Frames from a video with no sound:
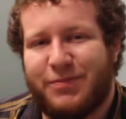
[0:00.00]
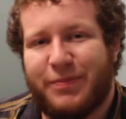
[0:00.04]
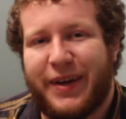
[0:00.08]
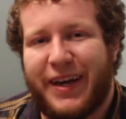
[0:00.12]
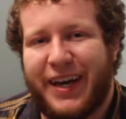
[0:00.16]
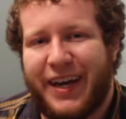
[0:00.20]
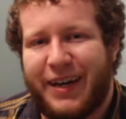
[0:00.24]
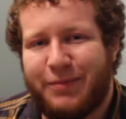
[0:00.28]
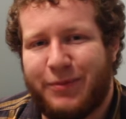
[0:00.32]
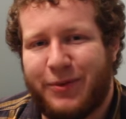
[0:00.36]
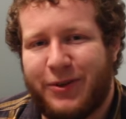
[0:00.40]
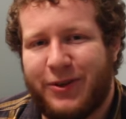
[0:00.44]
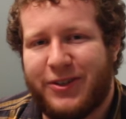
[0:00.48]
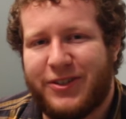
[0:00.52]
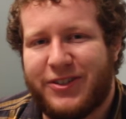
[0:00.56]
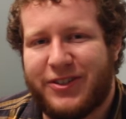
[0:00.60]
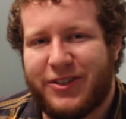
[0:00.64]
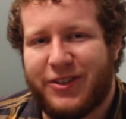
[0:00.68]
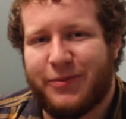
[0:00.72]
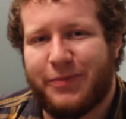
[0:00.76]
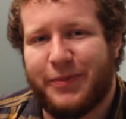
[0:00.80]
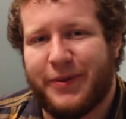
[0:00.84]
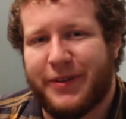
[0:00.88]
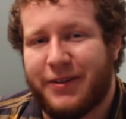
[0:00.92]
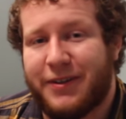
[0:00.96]
bad boys
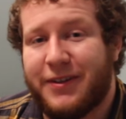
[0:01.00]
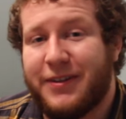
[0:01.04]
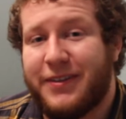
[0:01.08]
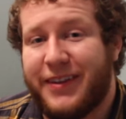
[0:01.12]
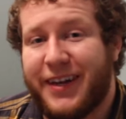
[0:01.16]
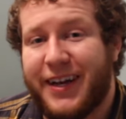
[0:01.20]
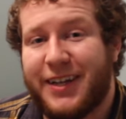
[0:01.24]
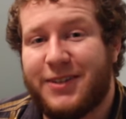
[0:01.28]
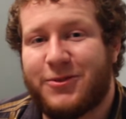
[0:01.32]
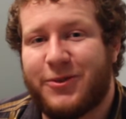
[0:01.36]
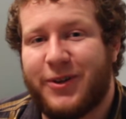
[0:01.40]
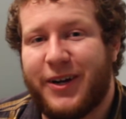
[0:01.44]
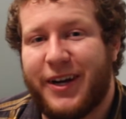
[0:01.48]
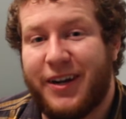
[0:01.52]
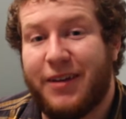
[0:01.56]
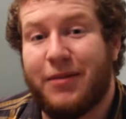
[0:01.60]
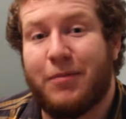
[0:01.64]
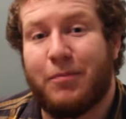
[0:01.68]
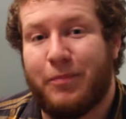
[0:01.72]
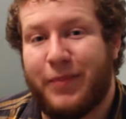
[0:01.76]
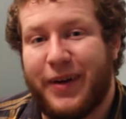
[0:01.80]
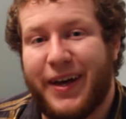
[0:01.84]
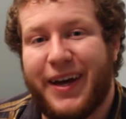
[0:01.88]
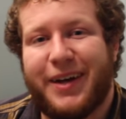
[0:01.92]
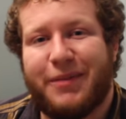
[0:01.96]
open. That's right,
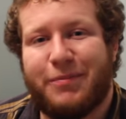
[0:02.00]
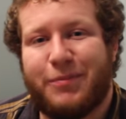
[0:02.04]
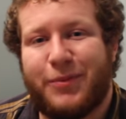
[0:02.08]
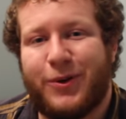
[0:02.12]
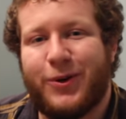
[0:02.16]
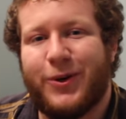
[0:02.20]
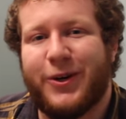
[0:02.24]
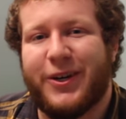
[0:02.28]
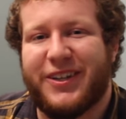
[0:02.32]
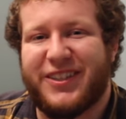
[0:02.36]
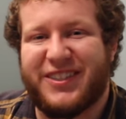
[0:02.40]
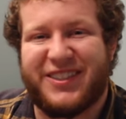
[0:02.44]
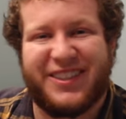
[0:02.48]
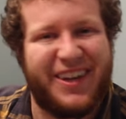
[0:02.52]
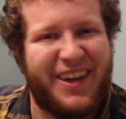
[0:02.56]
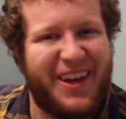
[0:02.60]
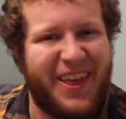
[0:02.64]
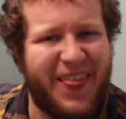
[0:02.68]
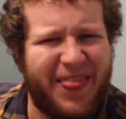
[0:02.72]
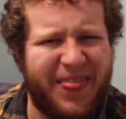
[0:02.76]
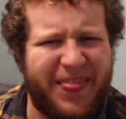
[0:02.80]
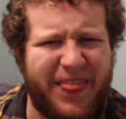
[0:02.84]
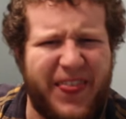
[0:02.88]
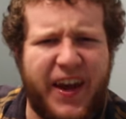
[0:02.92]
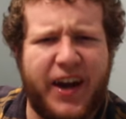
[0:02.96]
bad boys.
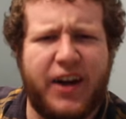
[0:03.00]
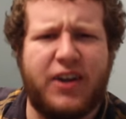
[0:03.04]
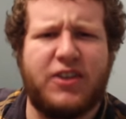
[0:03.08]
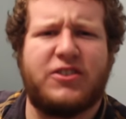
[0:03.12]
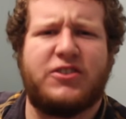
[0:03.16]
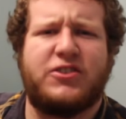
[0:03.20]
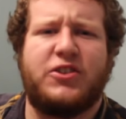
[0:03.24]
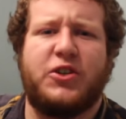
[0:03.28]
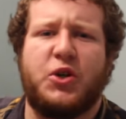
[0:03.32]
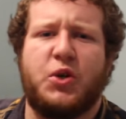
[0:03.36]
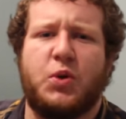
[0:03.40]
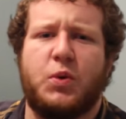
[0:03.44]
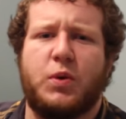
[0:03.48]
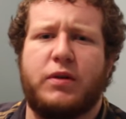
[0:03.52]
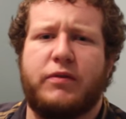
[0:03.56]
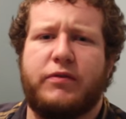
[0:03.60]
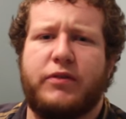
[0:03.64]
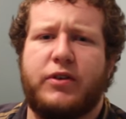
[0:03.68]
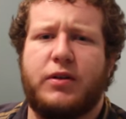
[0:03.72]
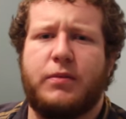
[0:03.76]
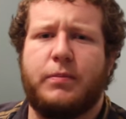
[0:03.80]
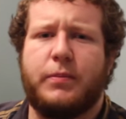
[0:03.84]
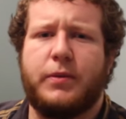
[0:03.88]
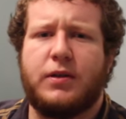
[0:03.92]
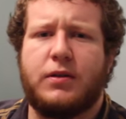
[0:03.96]
There's two of
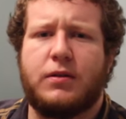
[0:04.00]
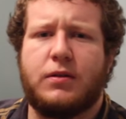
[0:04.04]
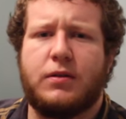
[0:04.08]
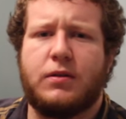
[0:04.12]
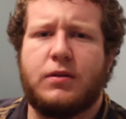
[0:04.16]
them.